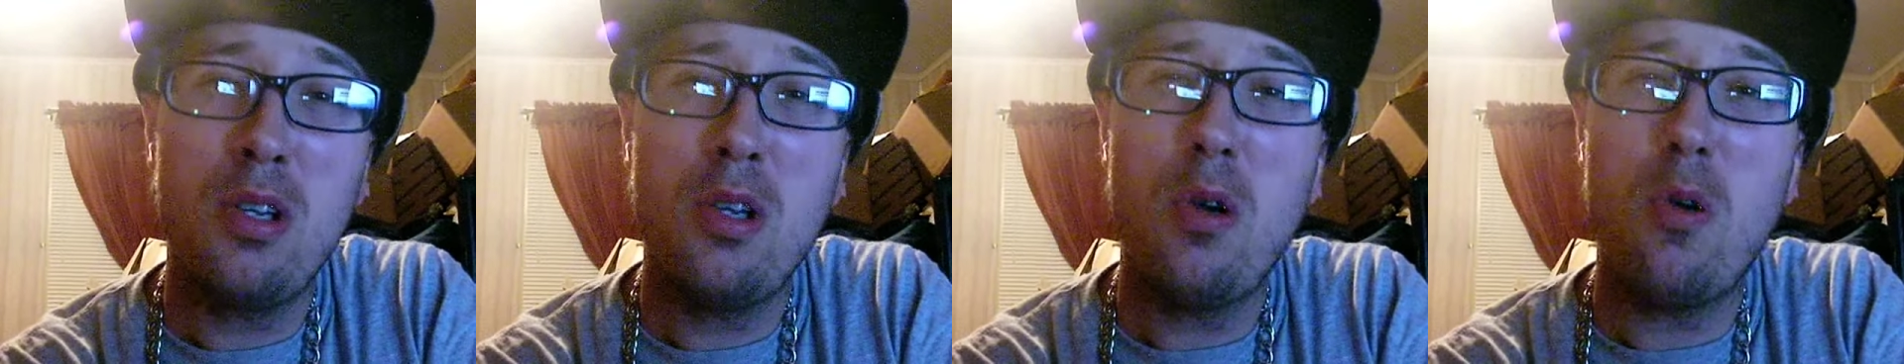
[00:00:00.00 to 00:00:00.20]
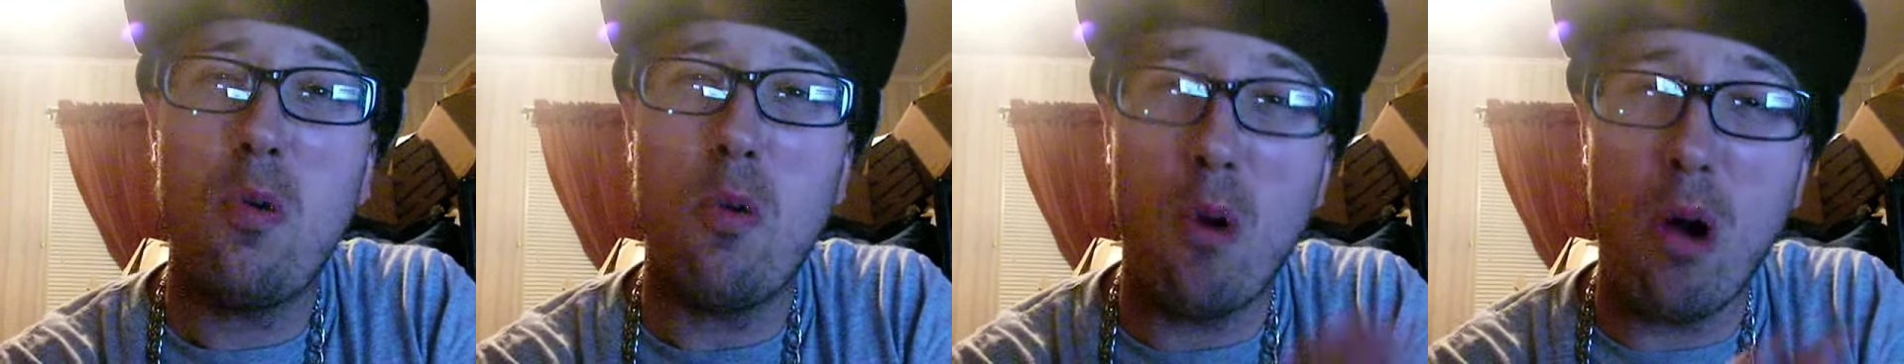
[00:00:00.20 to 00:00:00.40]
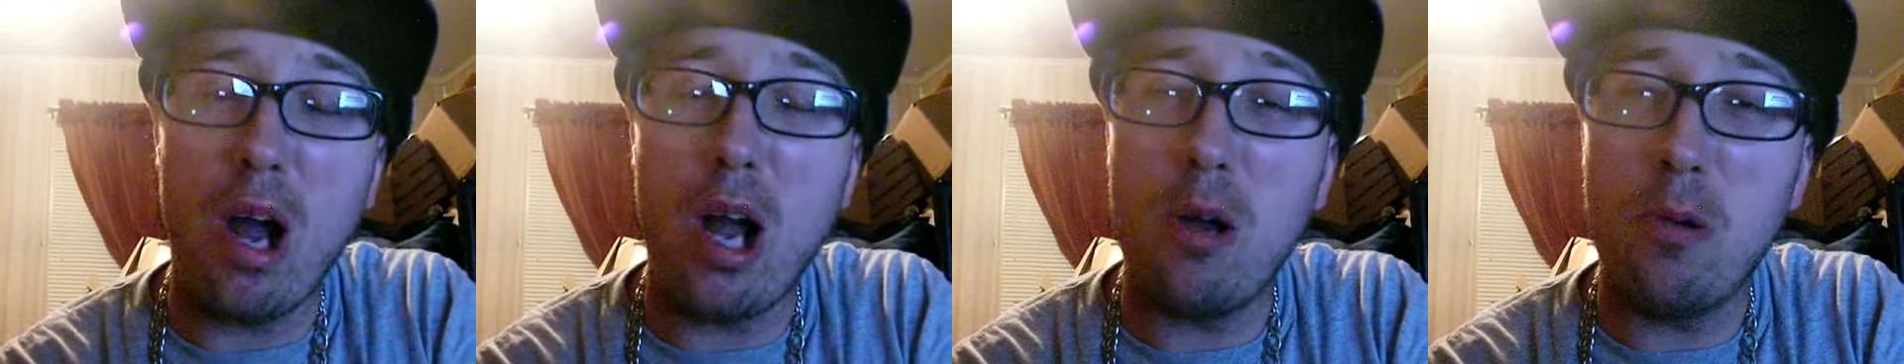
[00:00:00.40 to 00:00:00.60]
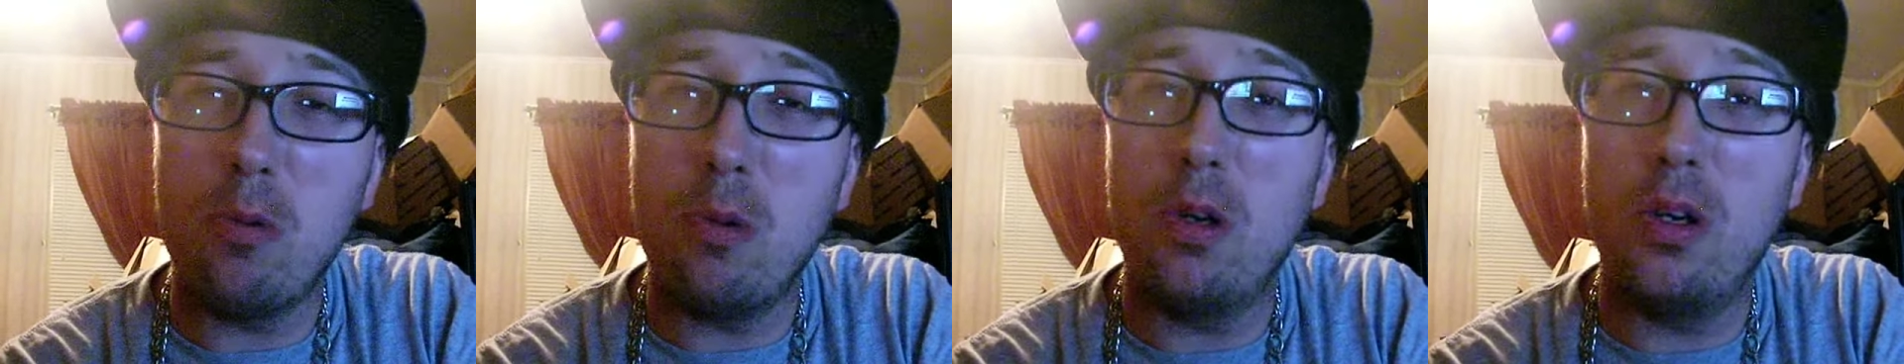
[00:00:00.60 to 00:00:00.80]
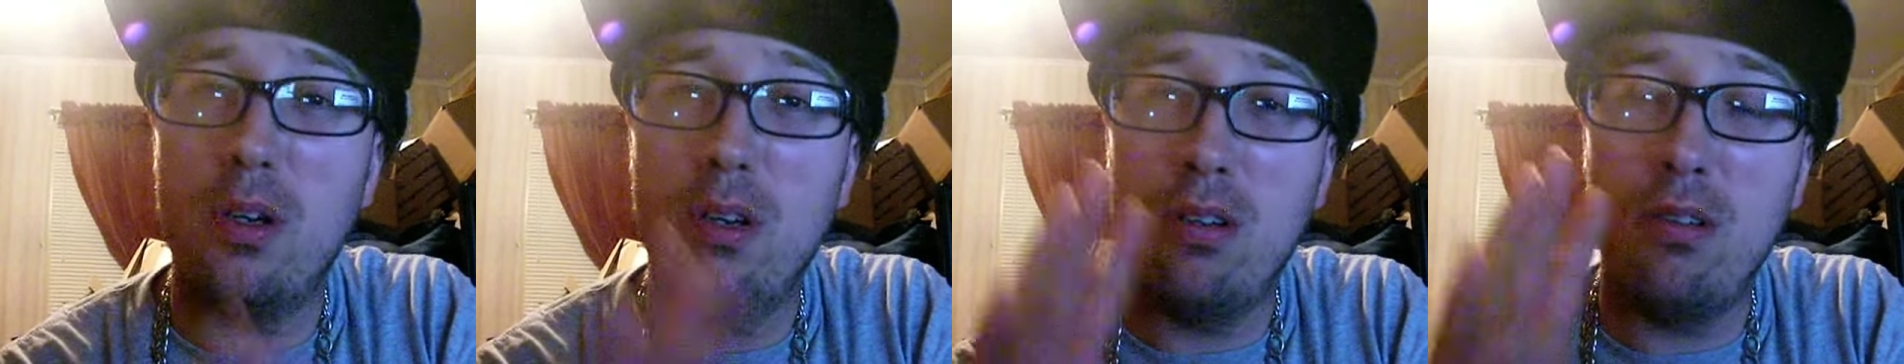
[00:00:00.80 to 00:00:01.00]
Why
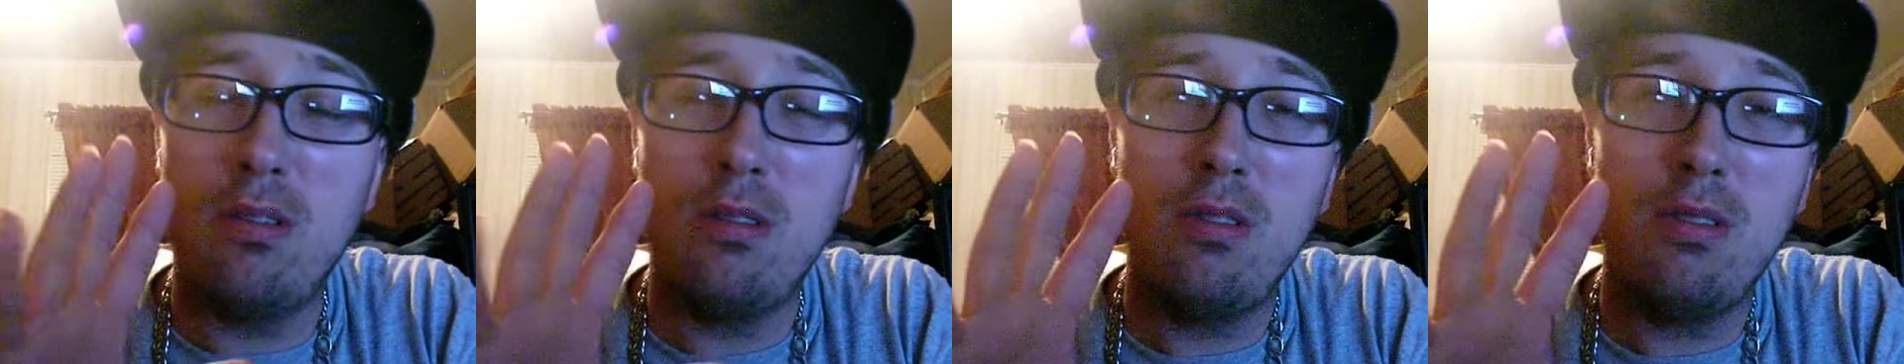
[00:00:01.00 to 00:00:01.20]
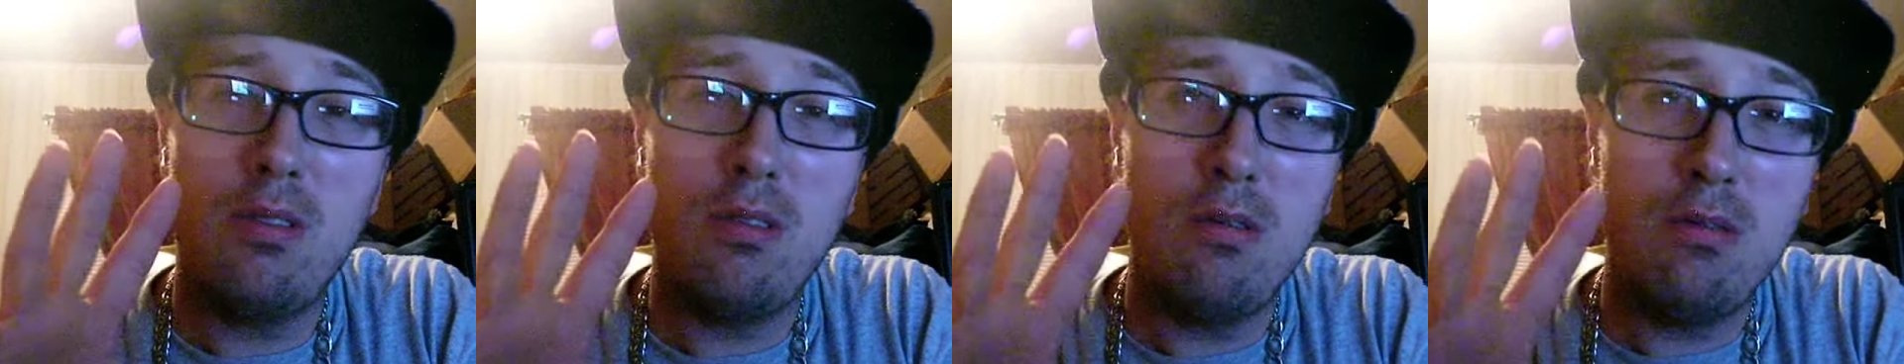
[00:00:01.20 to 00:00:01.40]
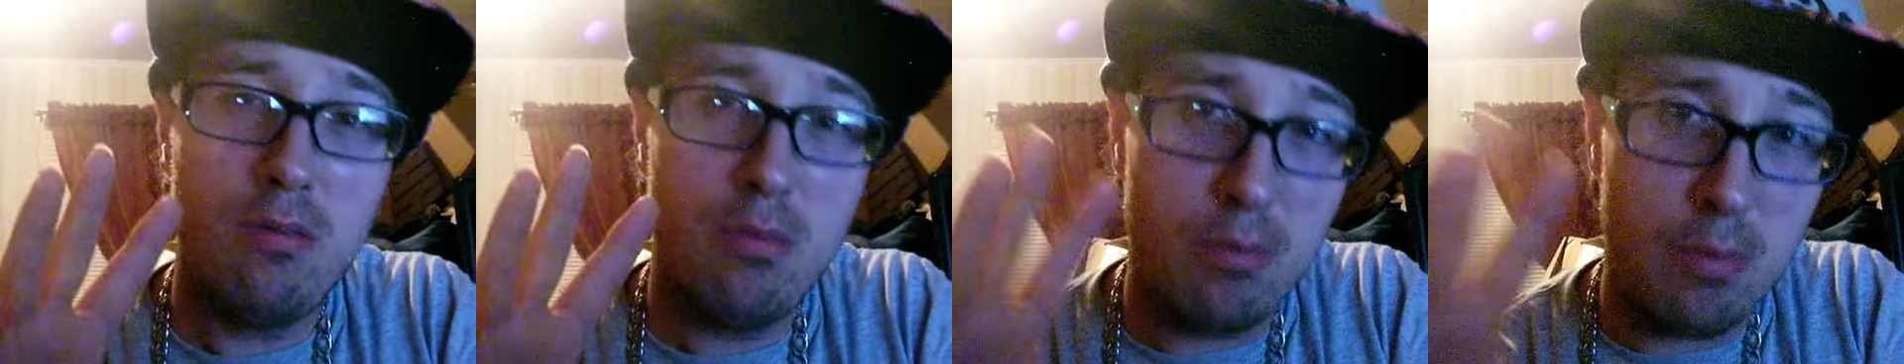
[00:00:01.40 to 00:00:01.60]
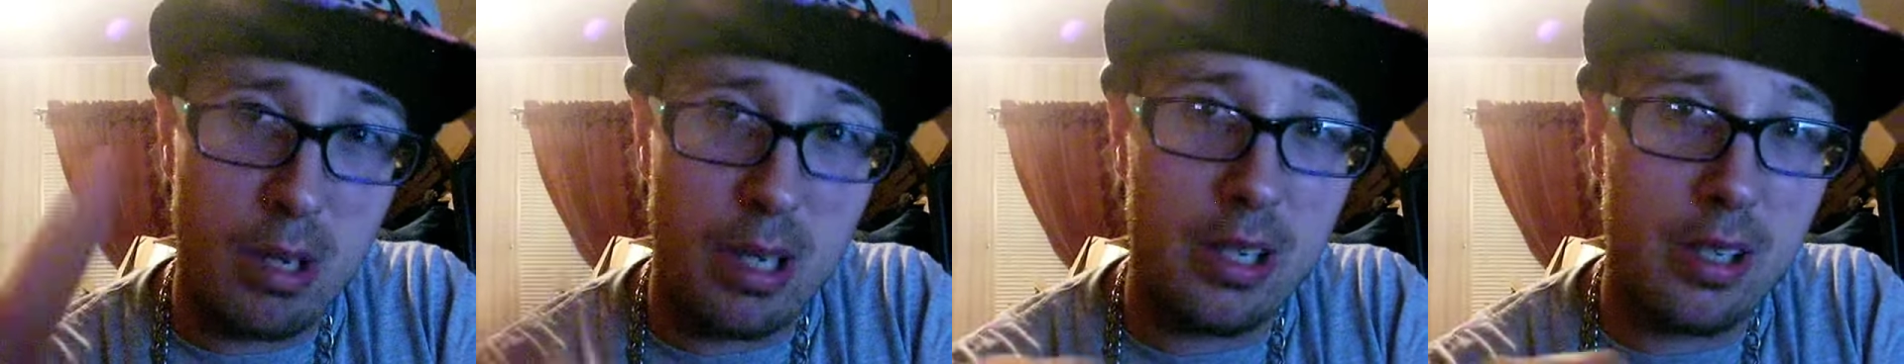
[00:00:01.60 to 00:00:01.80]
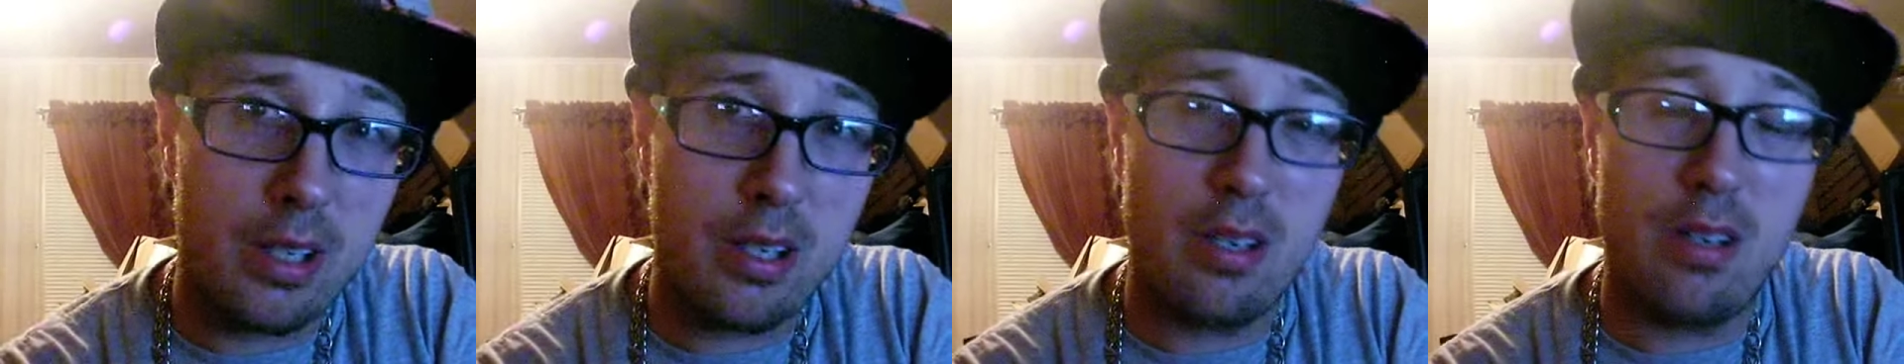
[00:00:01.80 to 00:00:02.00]
would
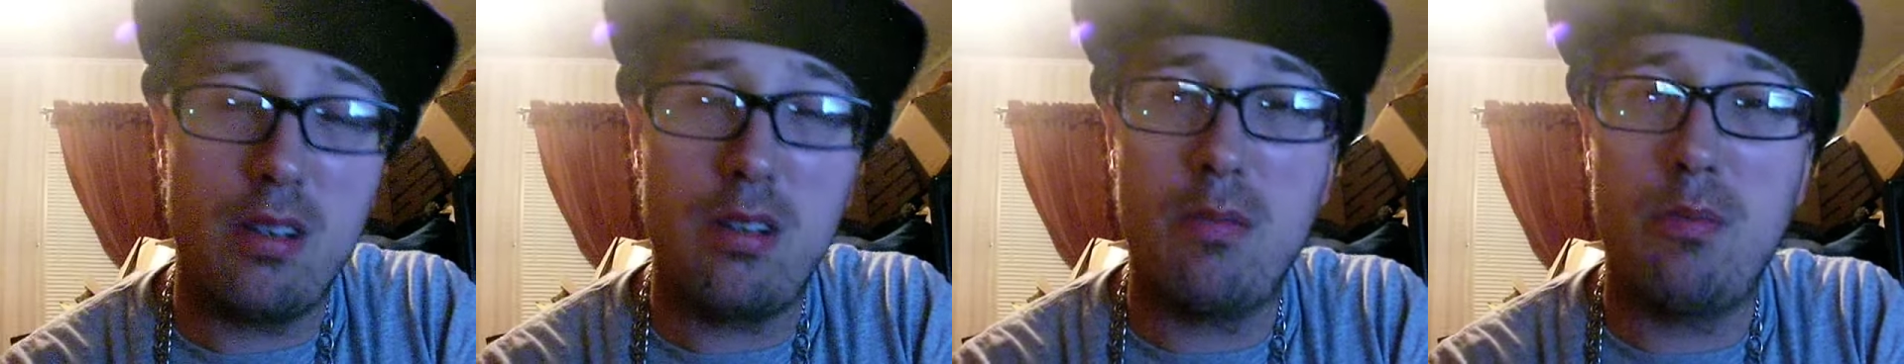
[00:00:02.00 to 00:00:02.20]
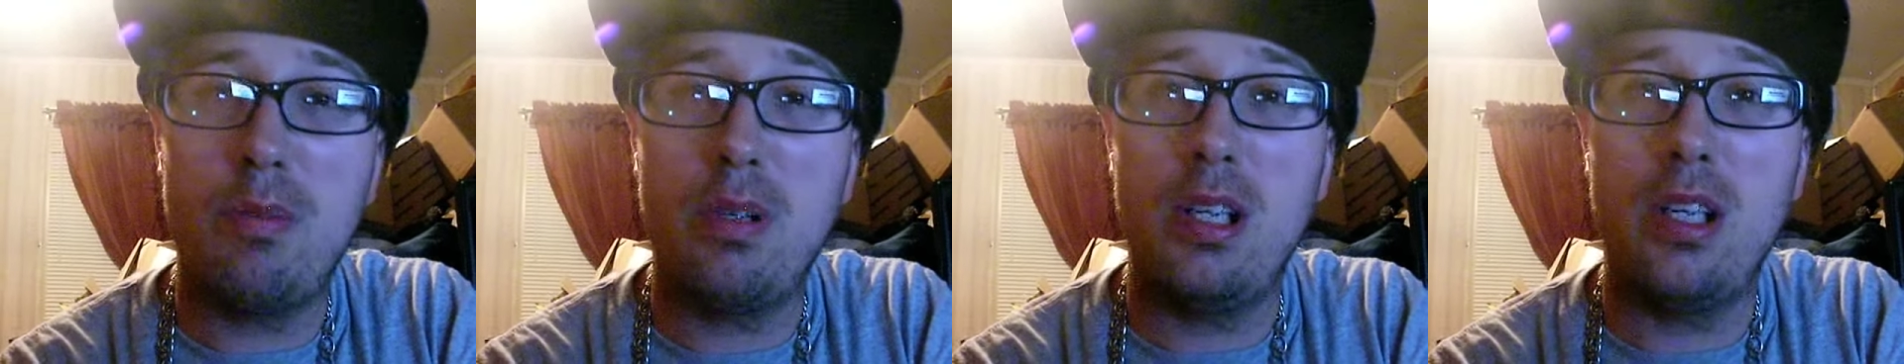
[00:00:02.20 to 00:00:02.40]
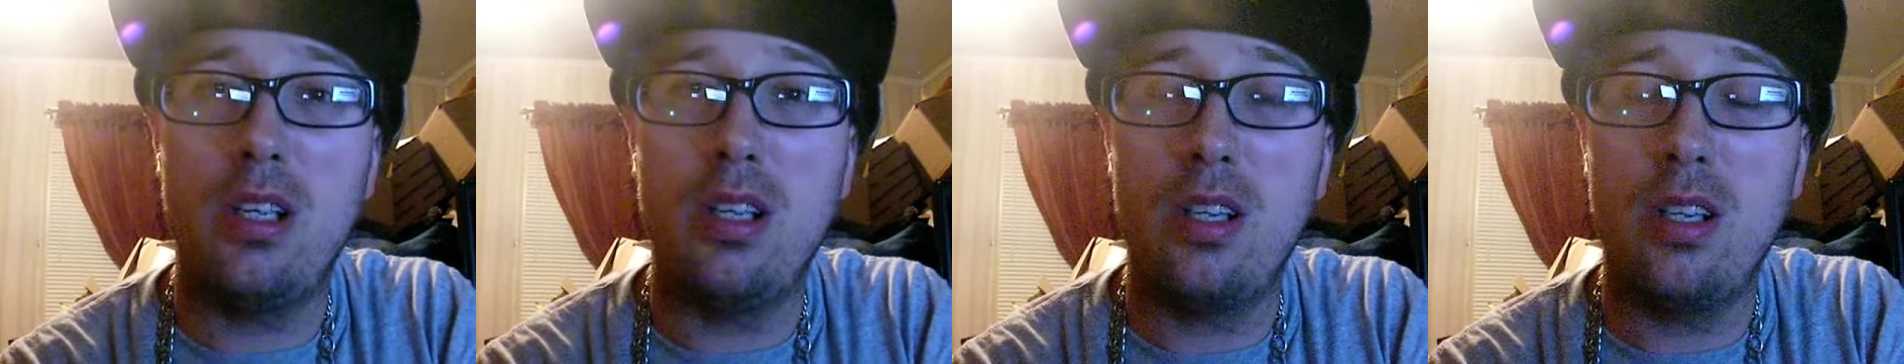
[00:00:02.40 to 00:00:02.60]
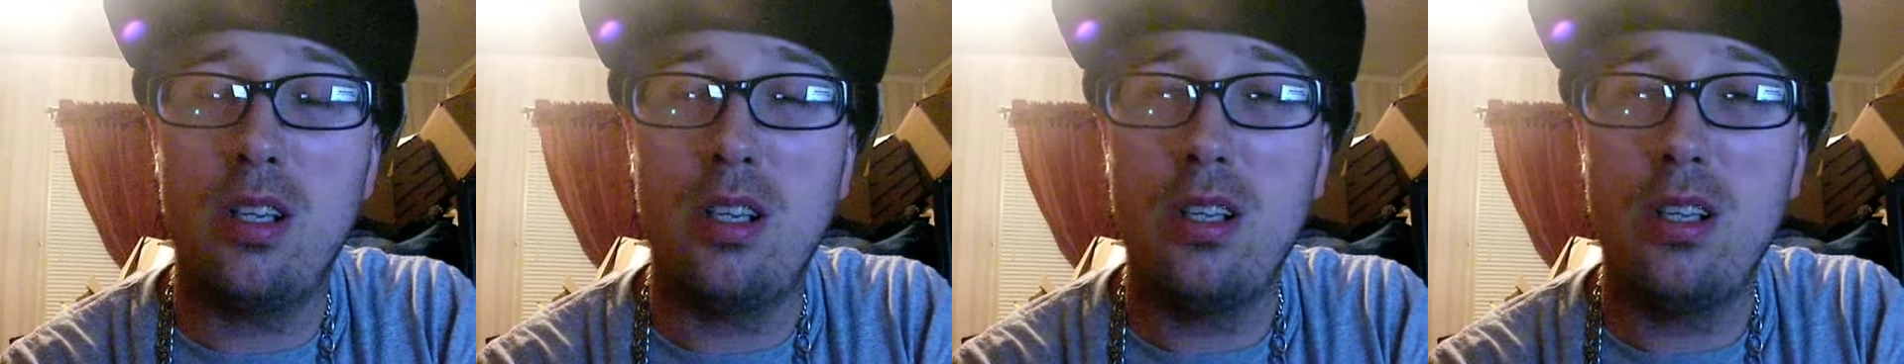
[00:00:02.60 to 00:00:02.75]
Americans be